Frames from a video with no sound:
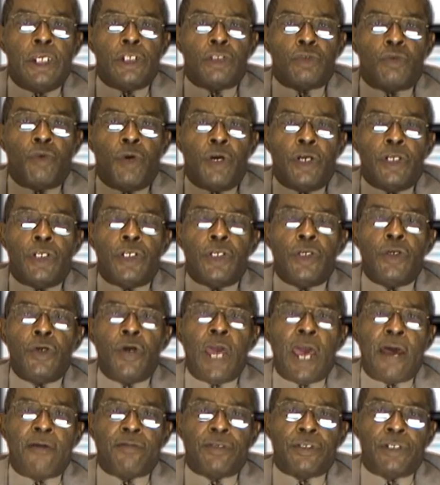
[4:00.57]
is where you
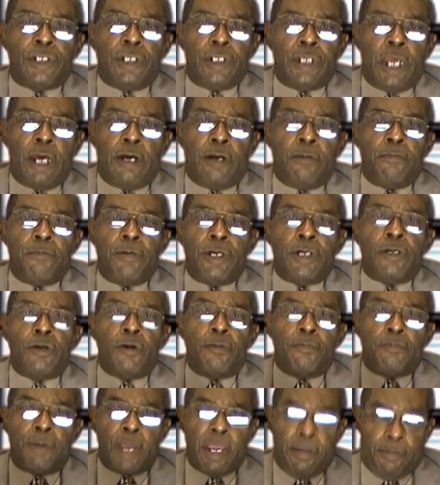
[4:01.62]
have to sit down and put it
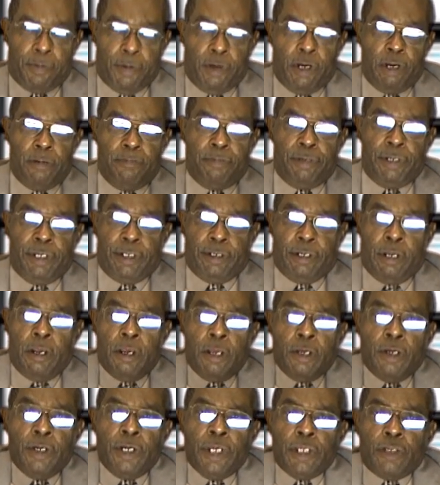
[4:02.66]
on paper and pen.
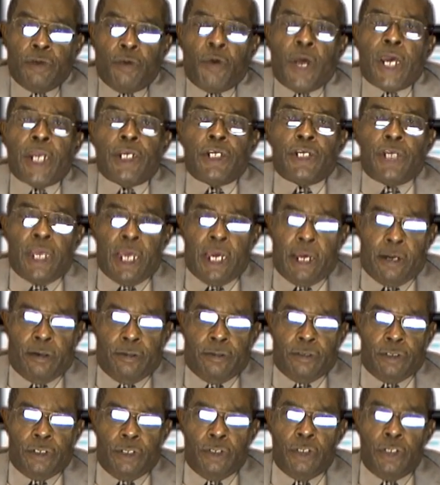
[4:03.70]
You need to write it down
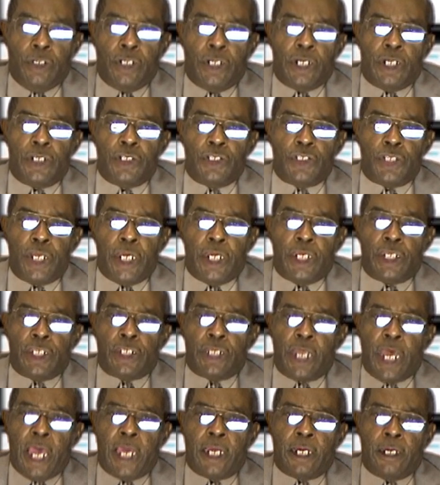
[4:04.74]
so you can understand
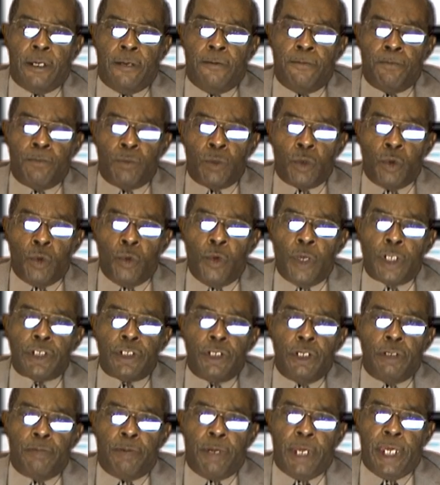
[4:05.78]
exactly what
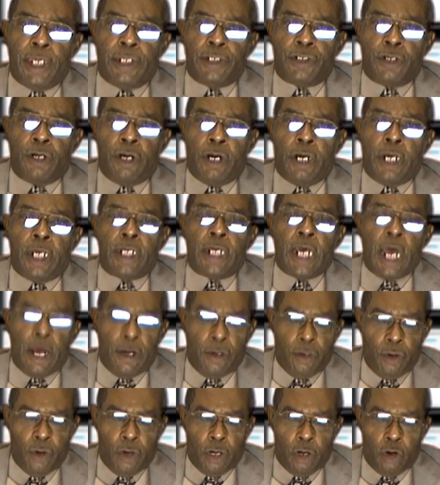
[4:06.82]
your plans are and how
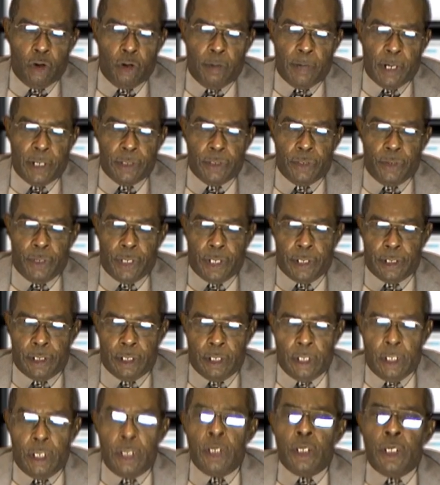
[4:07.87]
you're going to go about doing
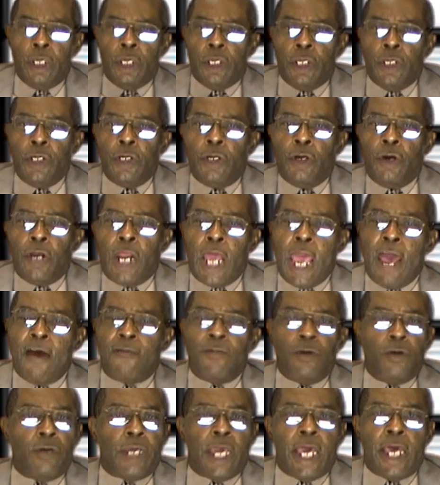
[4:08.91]
it. You don't
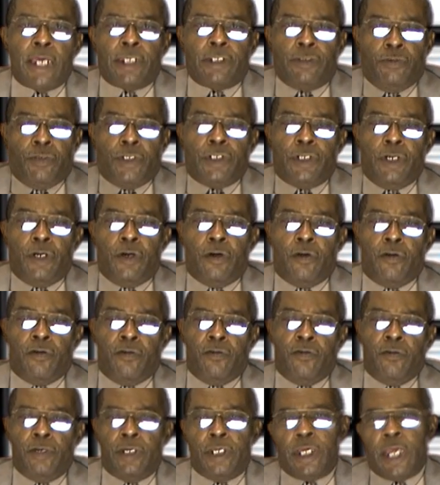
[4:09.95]
have no cash reserve.
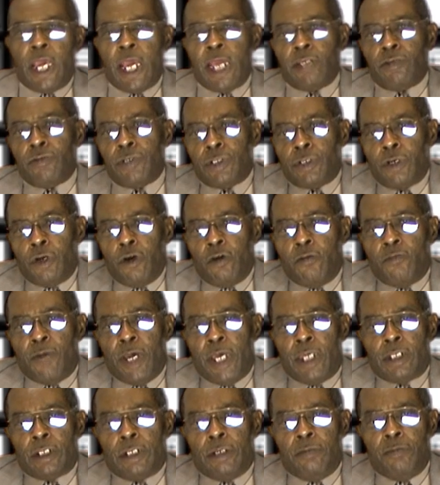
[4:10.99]
The cash reserve
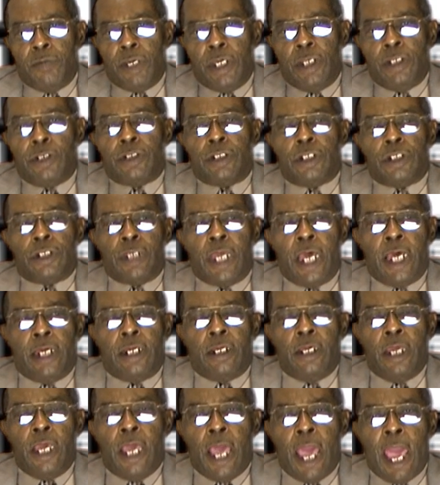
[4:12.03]
basically means is
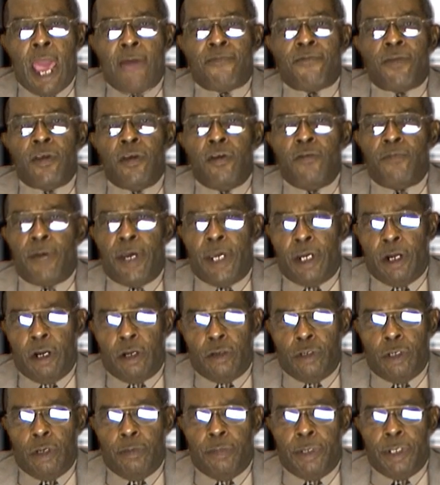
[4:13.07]
that after you paid
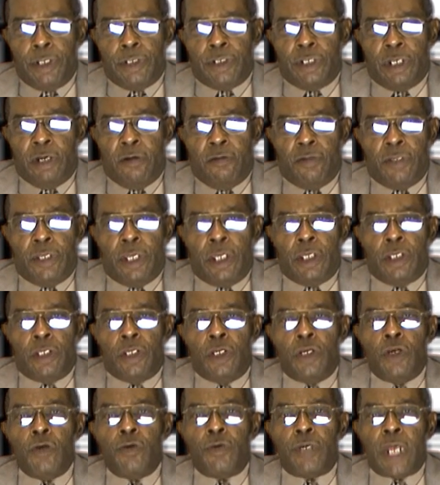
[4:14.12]
all of your bills and everything,
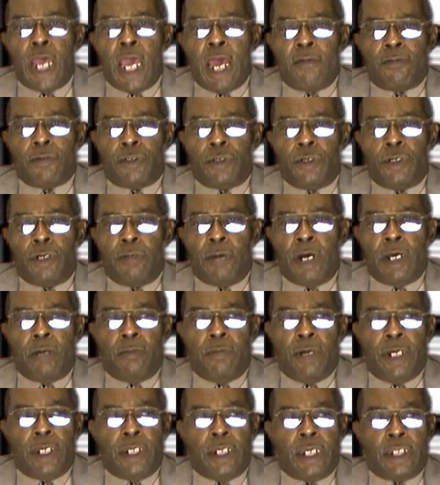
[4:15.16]
you would have a certain amount
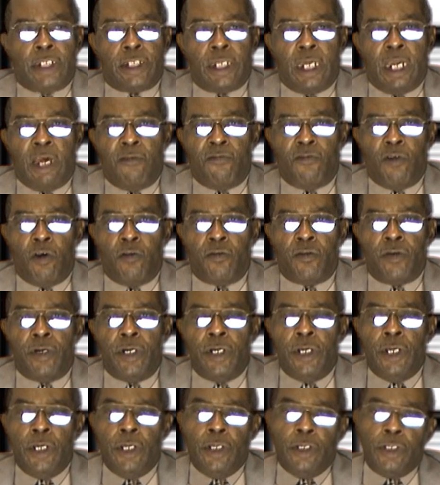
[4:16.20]
of money that's left over
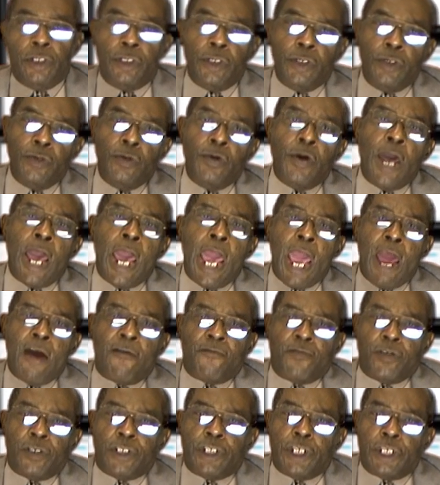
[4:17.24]
to
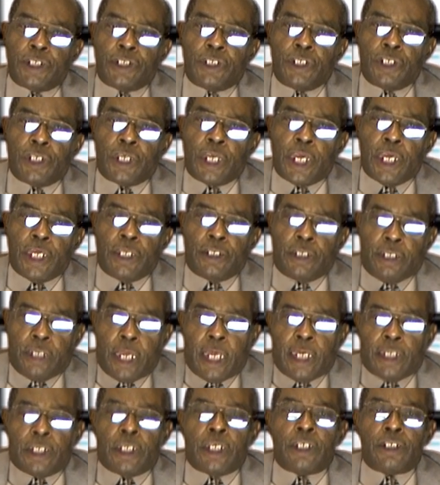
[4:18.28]
have for just in case
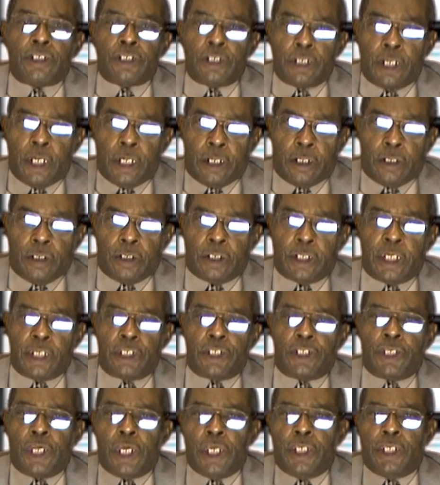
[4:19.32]
as an incidental. So at
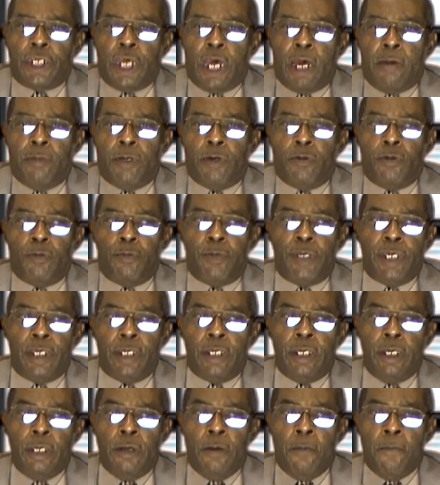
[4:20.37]
the same time, it will be
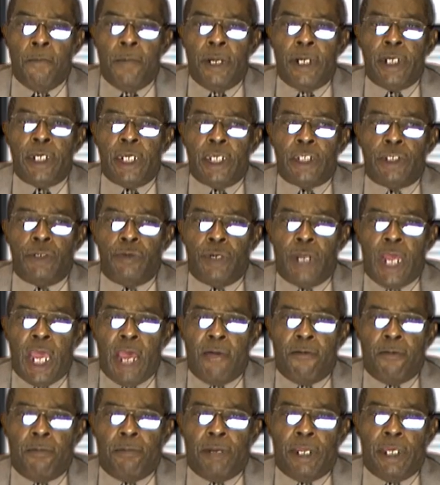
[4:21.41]
money that you would
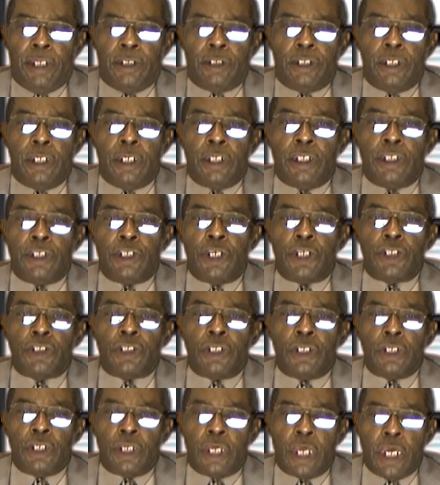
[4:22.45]
have in place in just
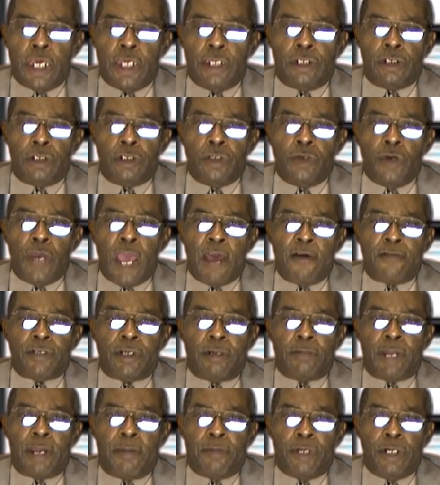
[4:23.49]
in case you have
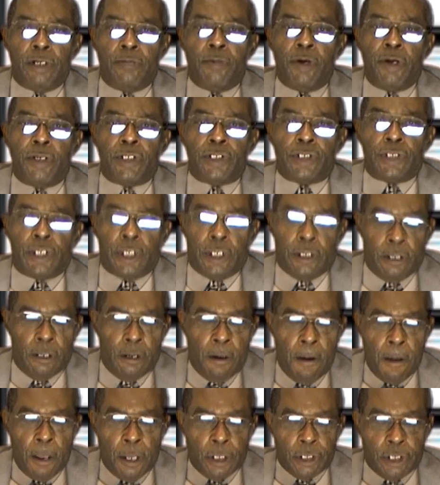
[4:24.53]
some type of emergency.
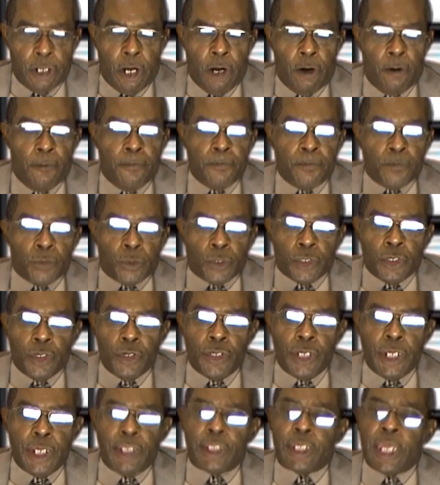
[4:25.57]
So
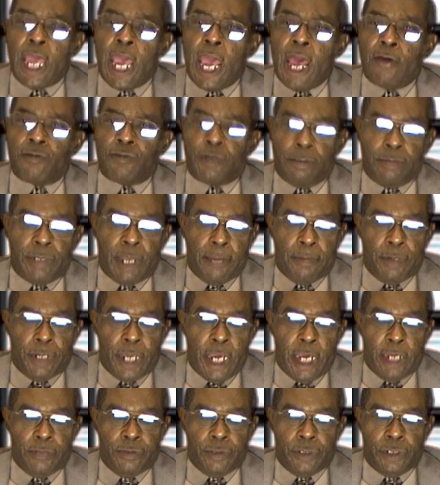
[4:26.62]
you need to have some type of
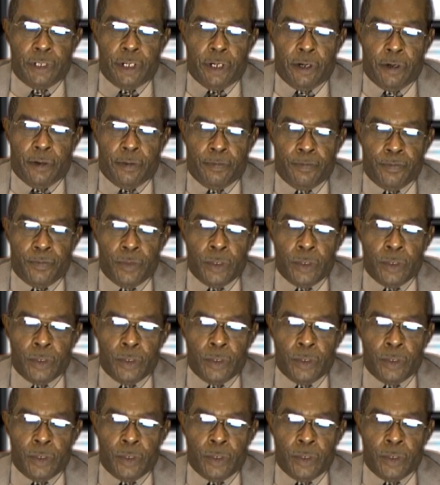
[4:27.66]
cash reserve.